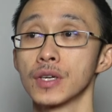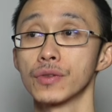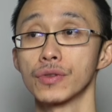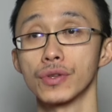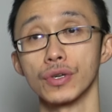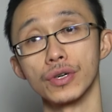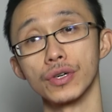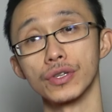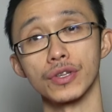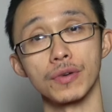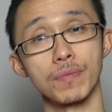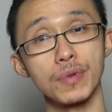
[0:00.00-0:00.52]

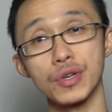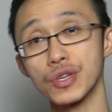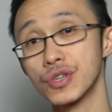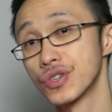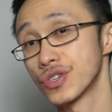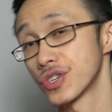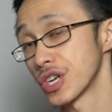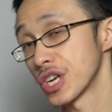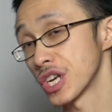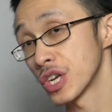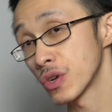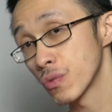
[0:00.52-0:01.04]
the the
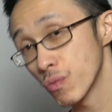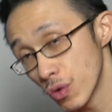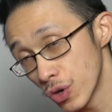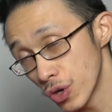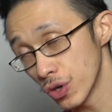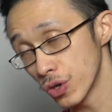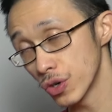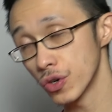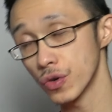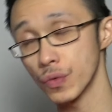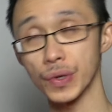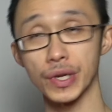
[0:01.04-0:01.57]
machine
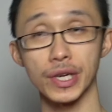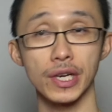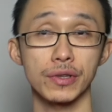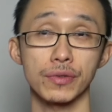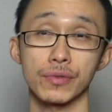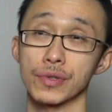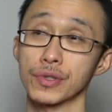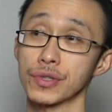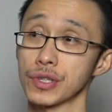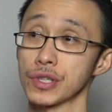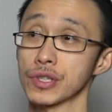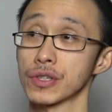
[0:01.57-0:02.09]
world. We got to
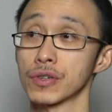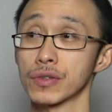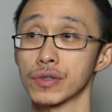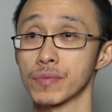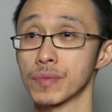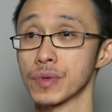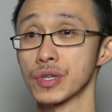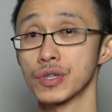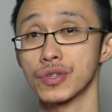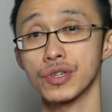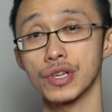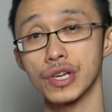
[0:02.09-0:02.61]
see the, the
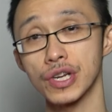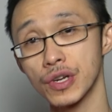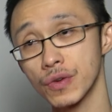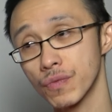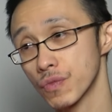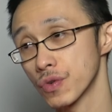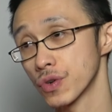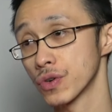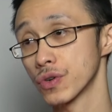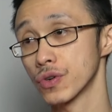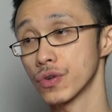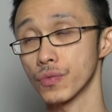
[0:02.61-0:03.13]
machine
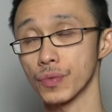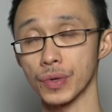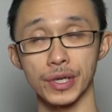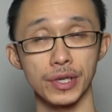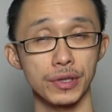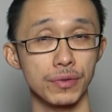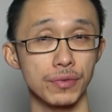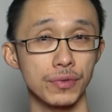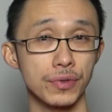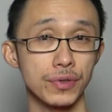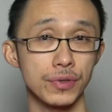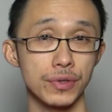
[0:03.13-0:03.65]
world. We
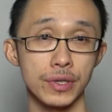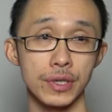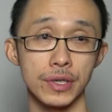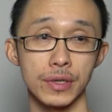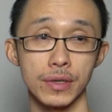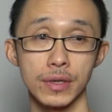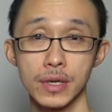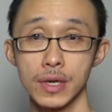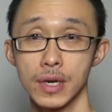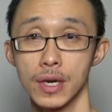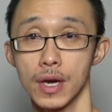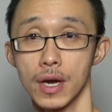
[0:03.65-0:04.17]
get to
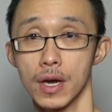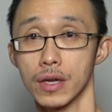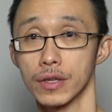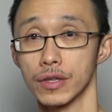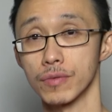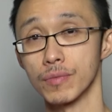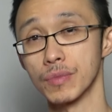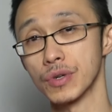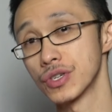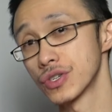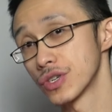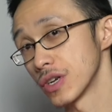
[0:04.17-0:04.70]
see the
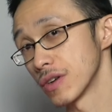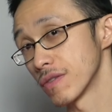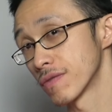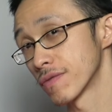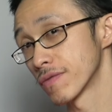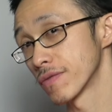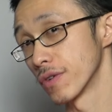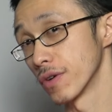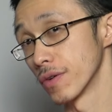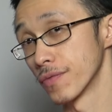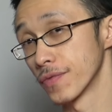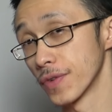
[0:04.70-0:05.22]
machine
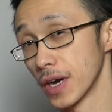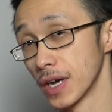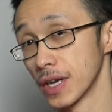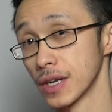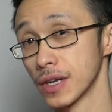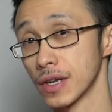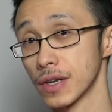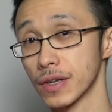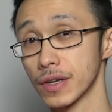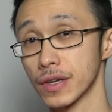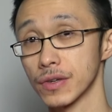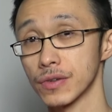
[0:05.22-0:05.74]

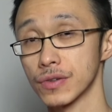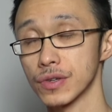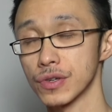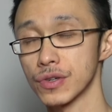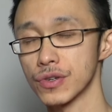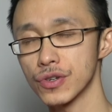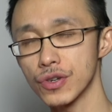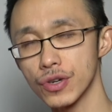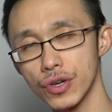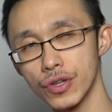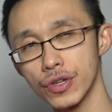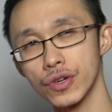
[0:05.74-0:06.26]
fighting against
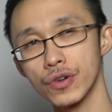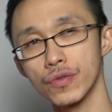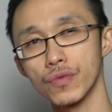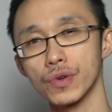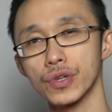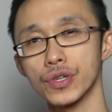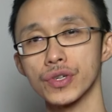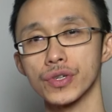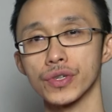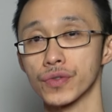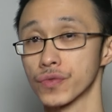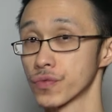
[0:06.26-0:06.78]
each other,
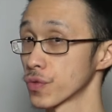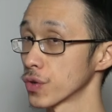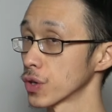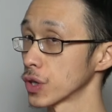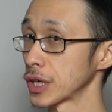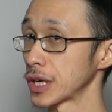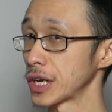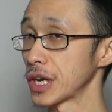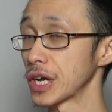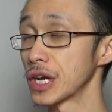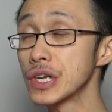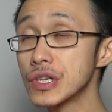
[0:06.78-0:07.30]
which is
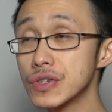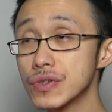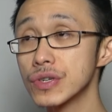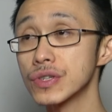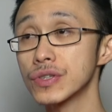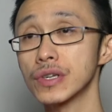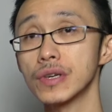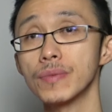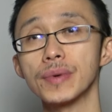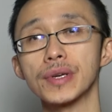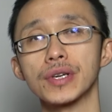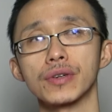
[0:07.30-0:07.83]
really
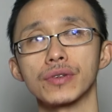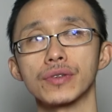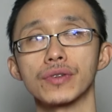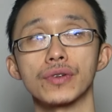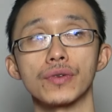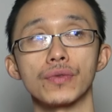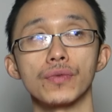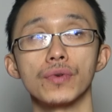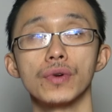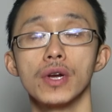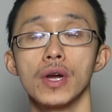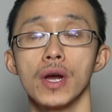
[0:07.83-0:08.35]
interesting because
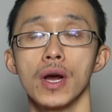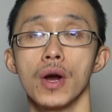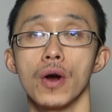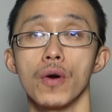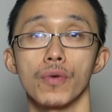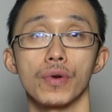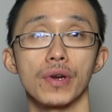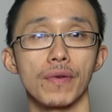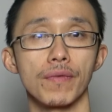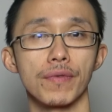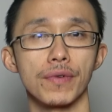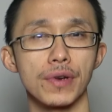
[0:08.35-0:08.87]
you
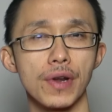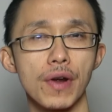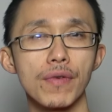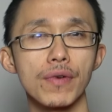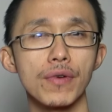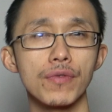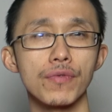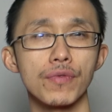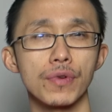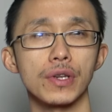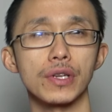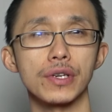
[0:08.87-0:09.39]
we have
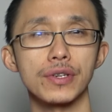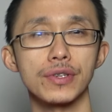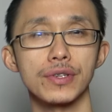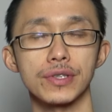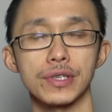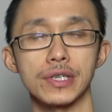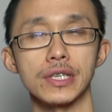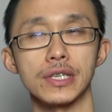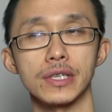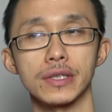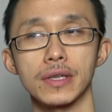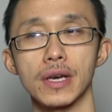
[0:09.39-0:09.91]
never really
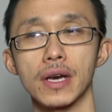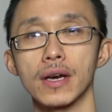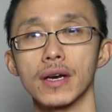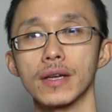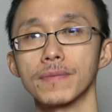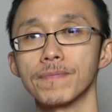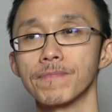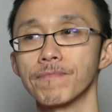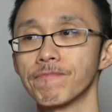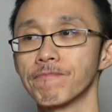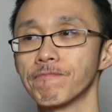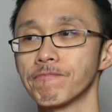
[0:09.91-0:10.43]
see
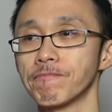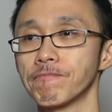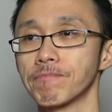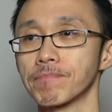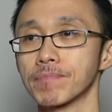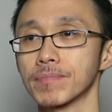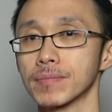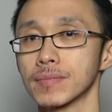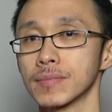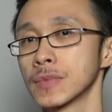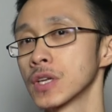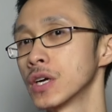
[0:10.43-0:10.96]
that
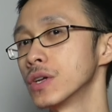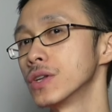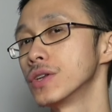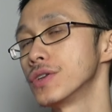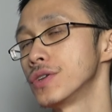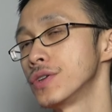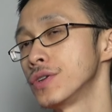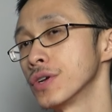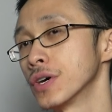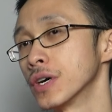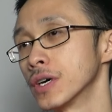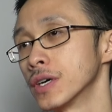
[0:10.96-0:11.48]

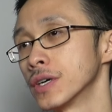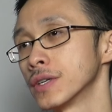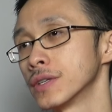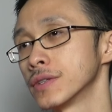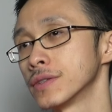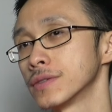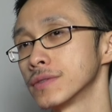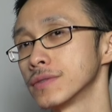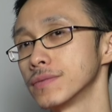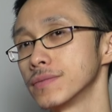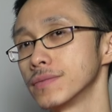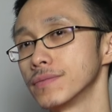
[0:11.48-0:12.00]

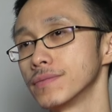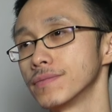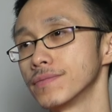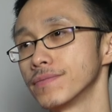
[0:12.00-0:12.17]
done